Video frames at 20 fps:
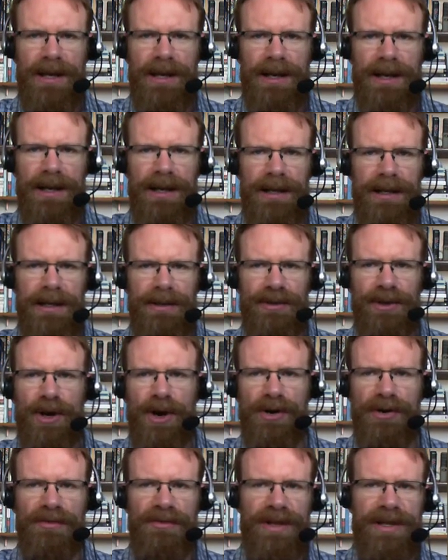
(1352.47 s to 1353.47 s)
Uh, in the
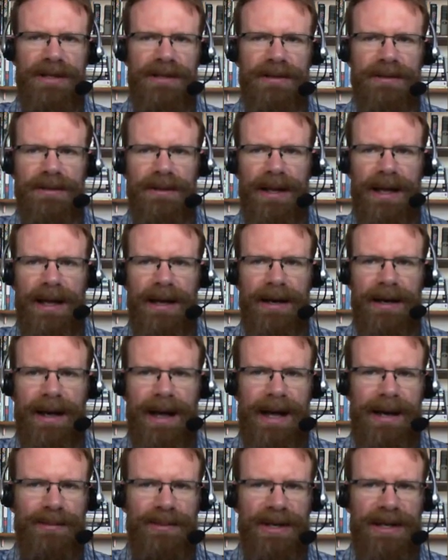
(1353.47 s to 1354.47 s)
Garden of Eden, uh,
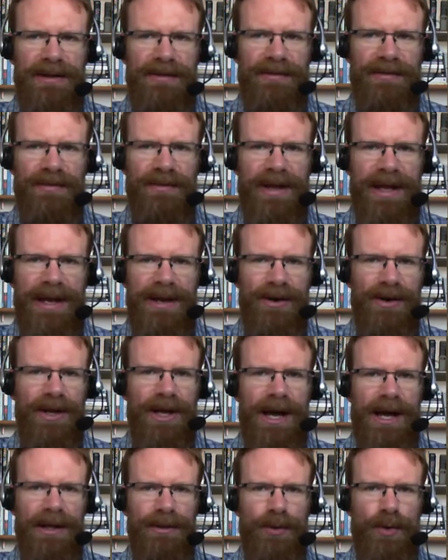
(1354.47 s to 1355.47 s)
Adam and Eve hear
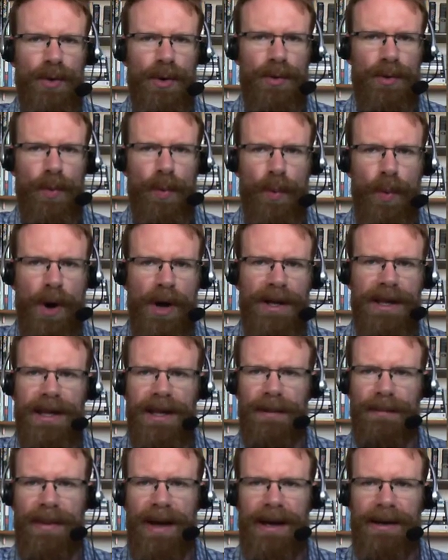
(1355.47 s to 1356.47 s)
God, quote,
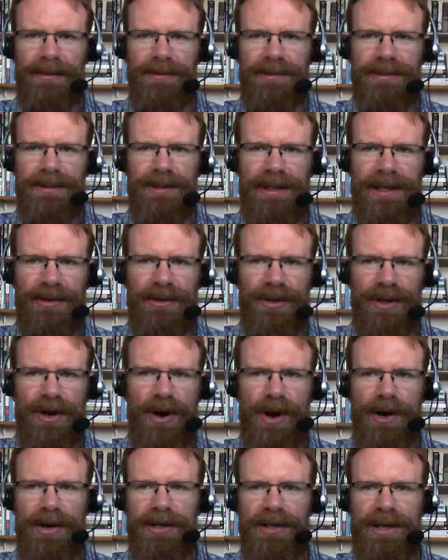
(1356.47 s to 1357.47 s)
walking about in the
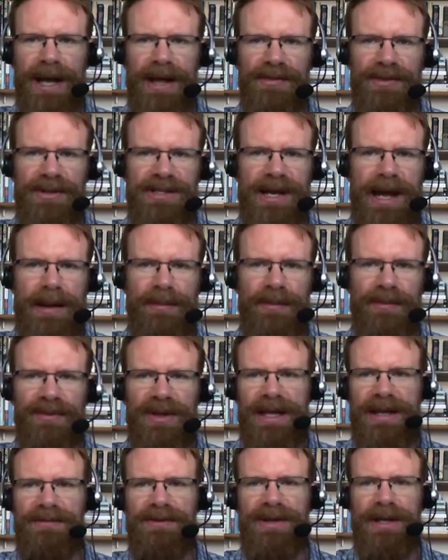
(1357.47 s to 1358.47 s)
garden at the time of
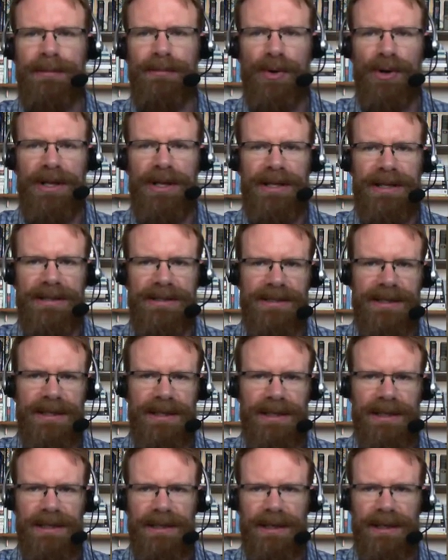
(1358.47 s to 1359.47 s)
the evening breeze.
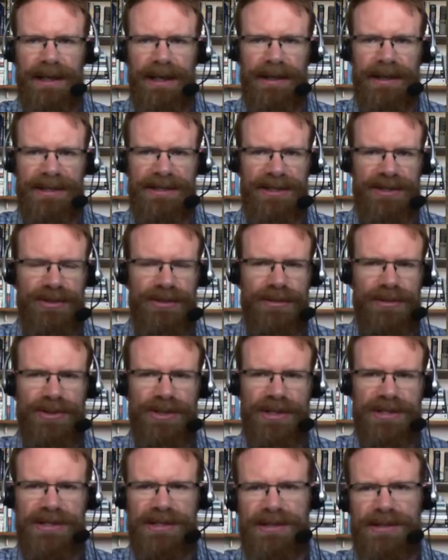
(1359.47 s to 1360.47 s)
that's in
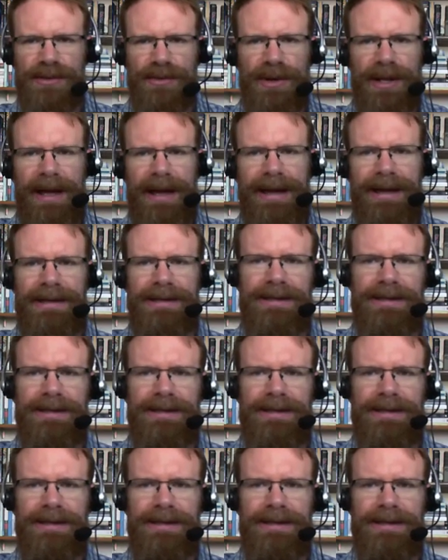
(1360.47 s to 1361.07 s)
Genesis 3